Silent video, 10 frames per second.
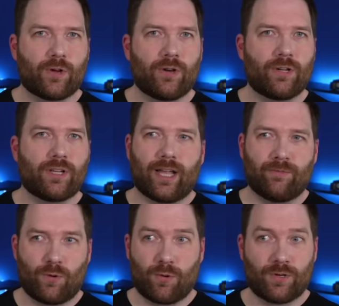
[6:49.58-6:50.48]
heard, I
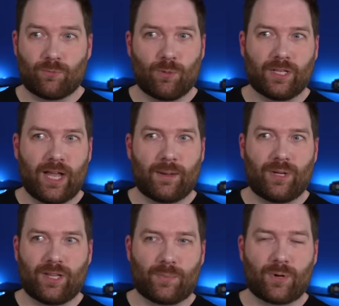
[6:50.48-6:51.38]
of course will not
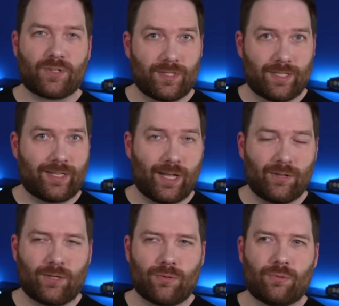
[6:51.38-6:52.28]
be the person to
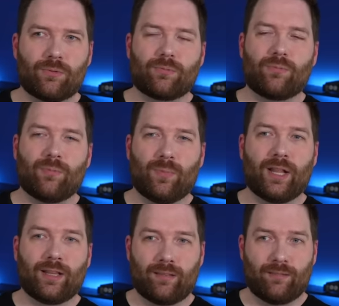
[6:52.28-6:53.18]
tell you,
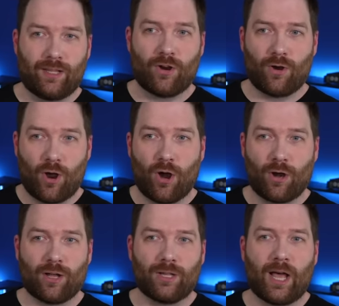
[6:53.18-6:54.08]
but there
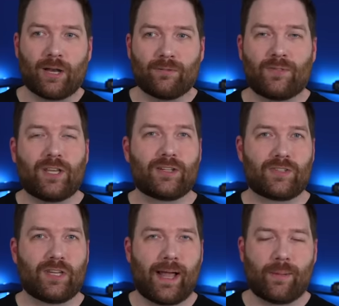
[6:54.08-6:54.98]
are a lot of
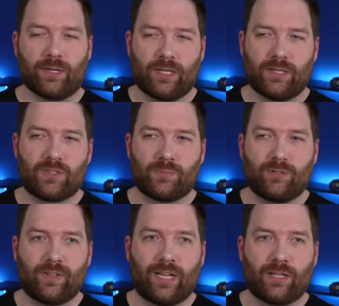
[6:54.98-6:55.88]
things that happen in this
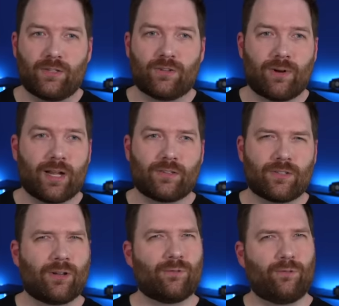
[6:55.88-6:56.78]
movie, and the
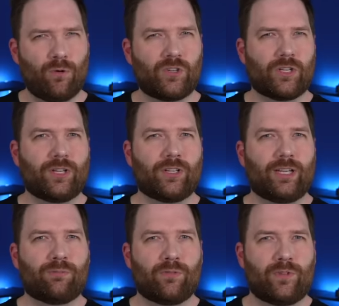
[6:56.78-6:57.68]
director
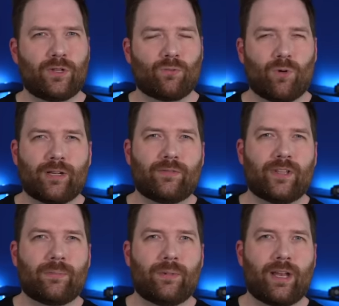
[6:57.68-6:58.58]
unfortunately revealed one of
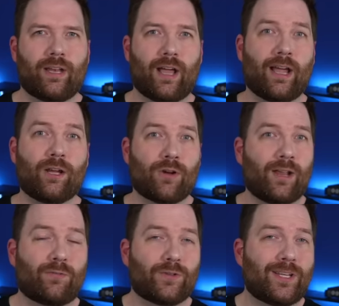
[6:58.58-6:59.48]
them, and I
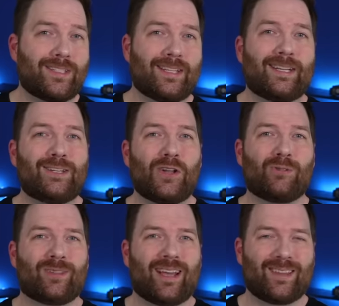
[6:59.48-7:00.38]
gratefully didn't
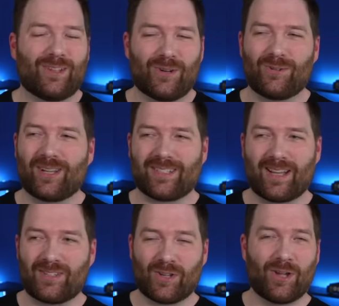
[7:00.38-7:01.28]
know that though, because
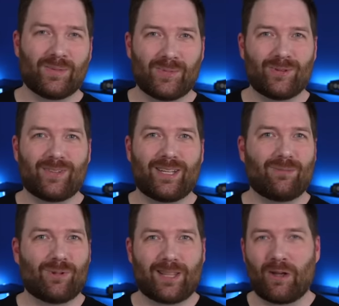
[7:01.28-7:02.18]
I saw the
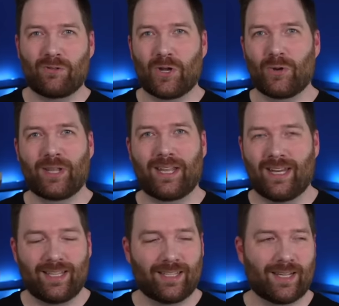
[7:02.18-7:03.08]
movie without knowing
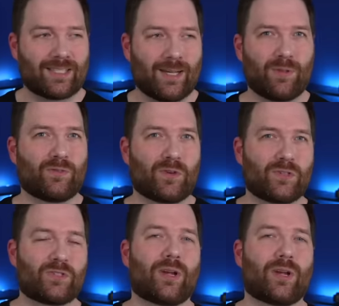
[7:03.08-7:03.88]
anything except the first